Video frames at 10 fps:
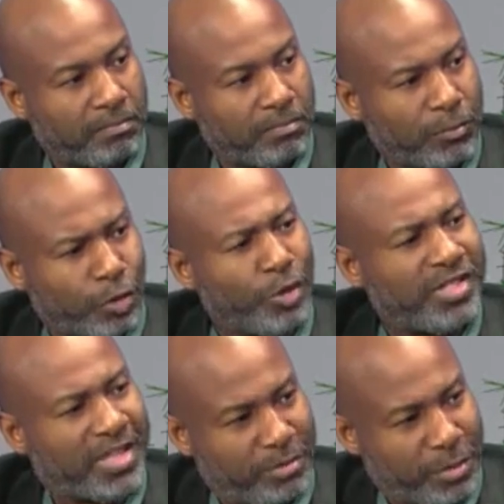What does
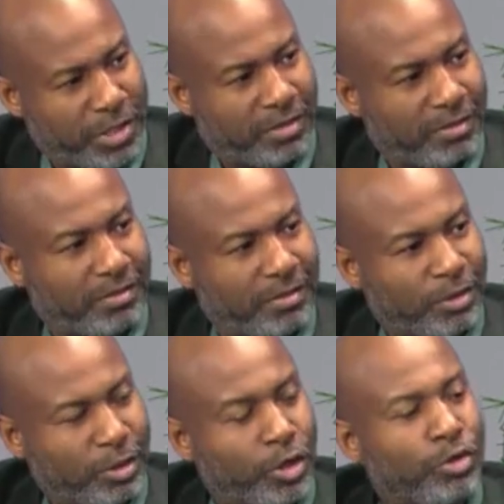that mean?
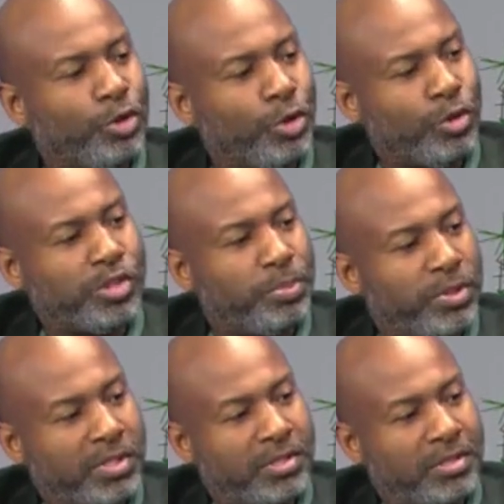Those
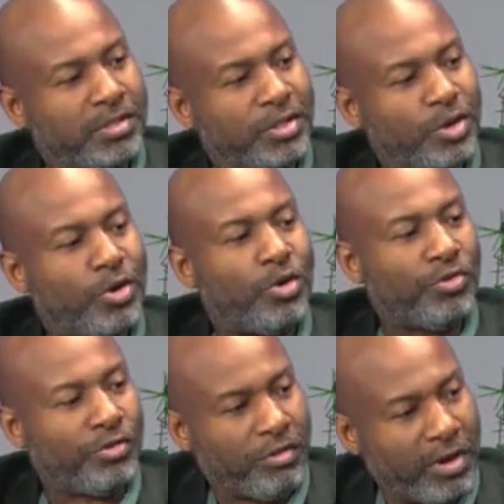persons
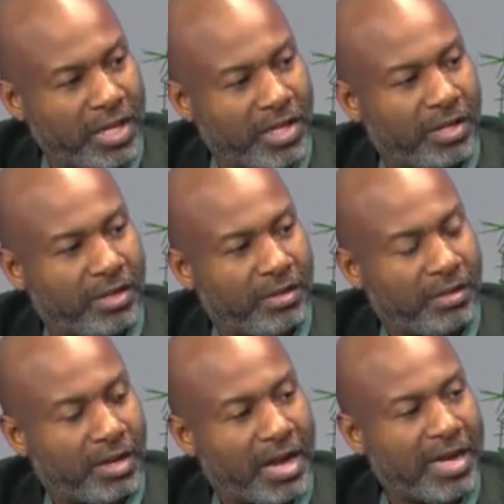already
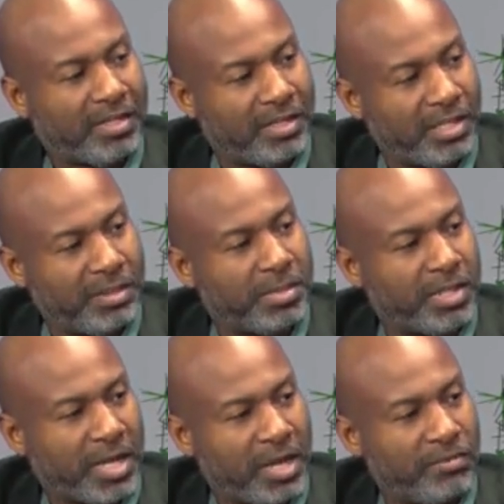are deemed
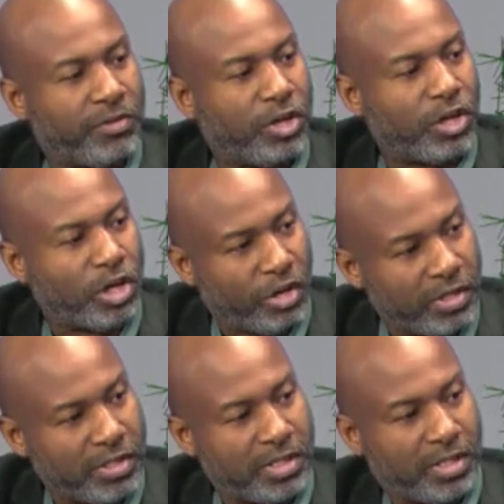to have
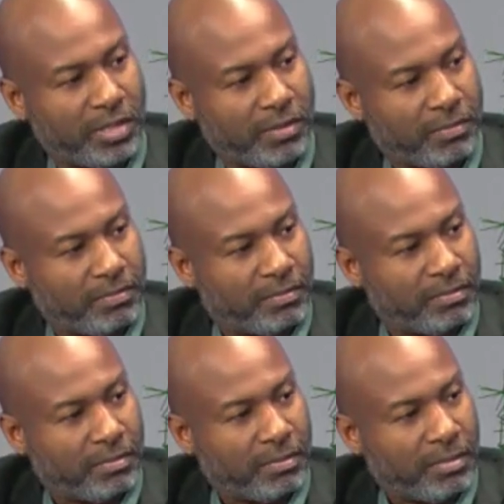currency,
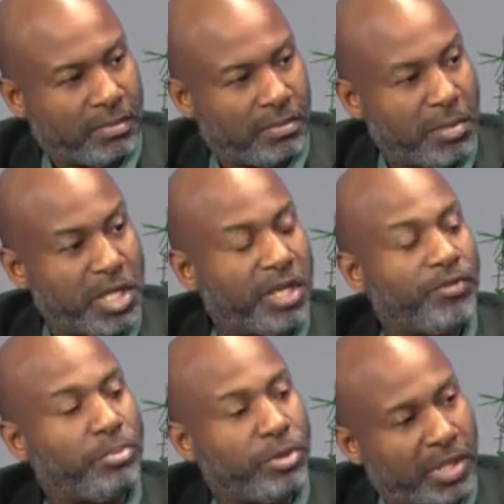meaning if you
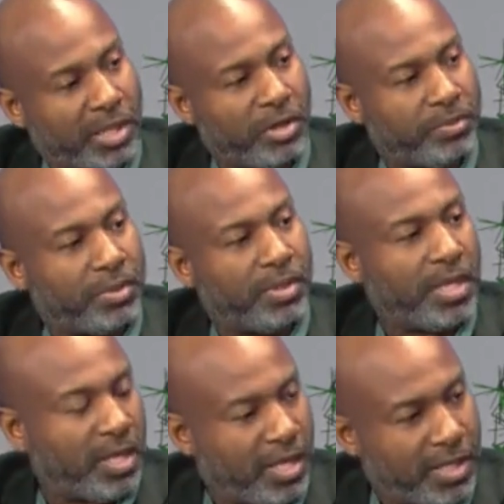put them up, they
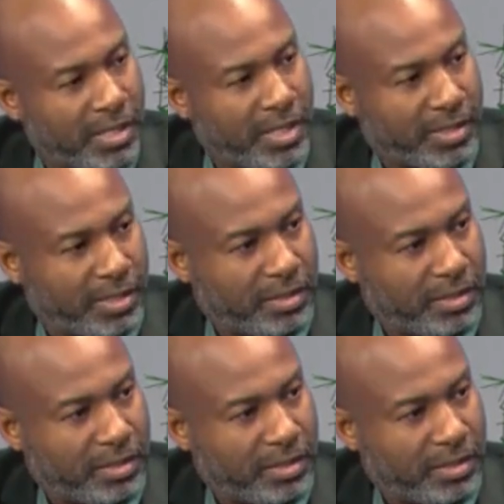can get elected.